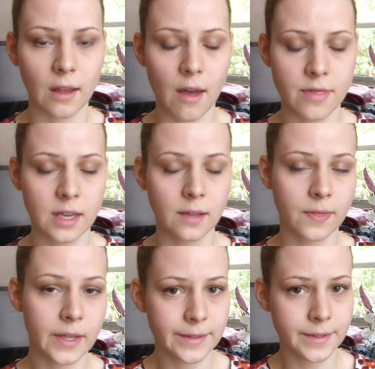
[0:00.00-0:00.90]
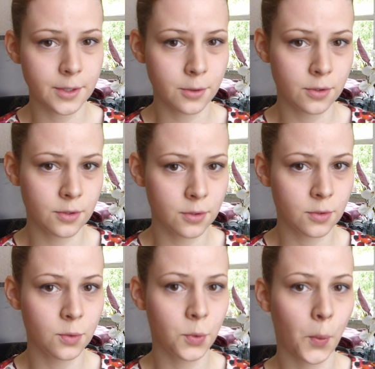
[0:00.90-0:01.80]
I think that's due
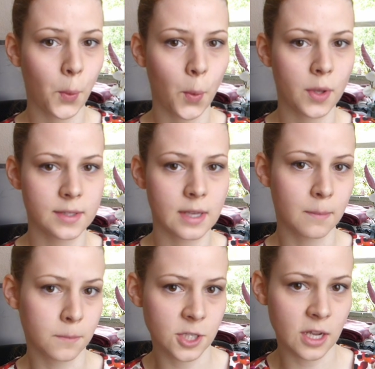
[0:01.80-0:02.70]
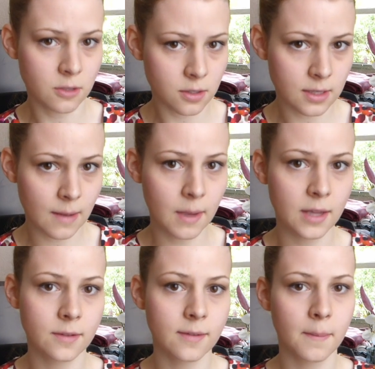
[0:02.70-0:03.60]
to some changes I
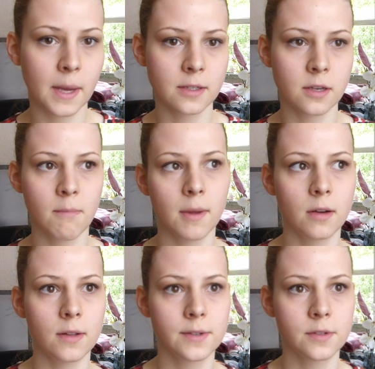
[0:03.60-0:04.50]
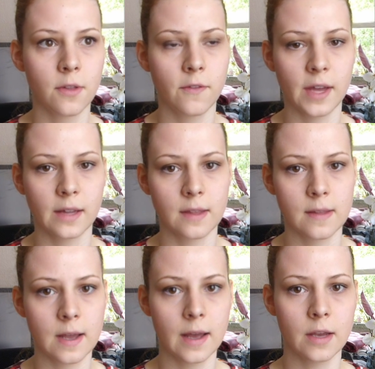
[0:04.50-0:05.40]
made to the pattern, but also to the fact
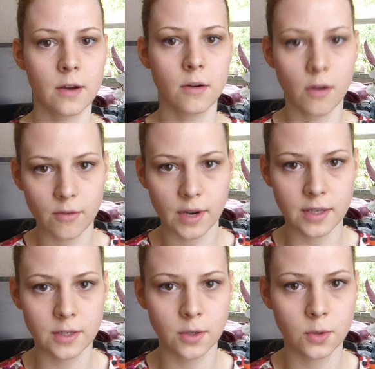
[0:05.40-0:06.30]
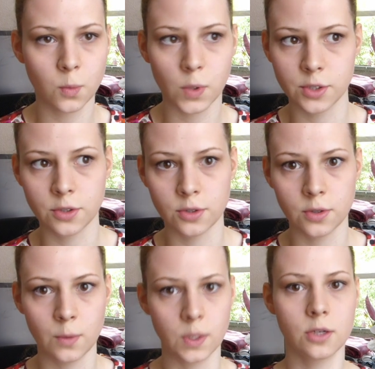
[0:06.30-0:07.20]
that I already know what to do
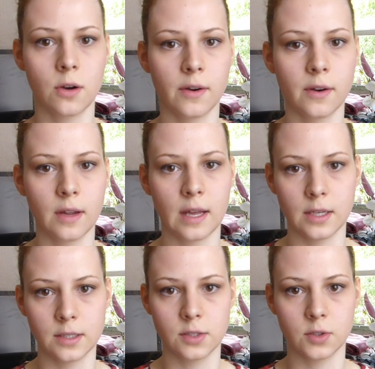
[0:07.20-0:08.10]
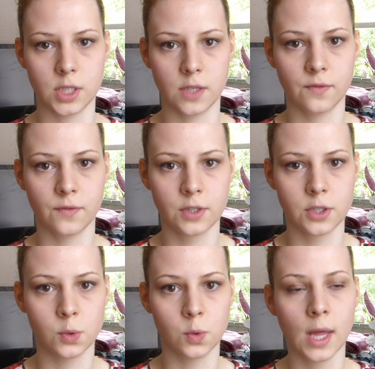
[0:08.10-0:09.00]
in which order and don't have
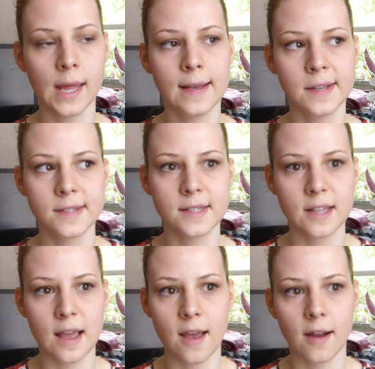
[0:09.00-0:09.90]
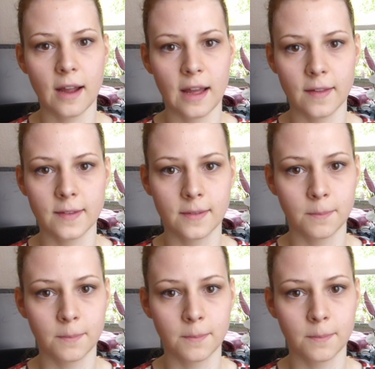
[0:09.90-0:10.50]
to stare at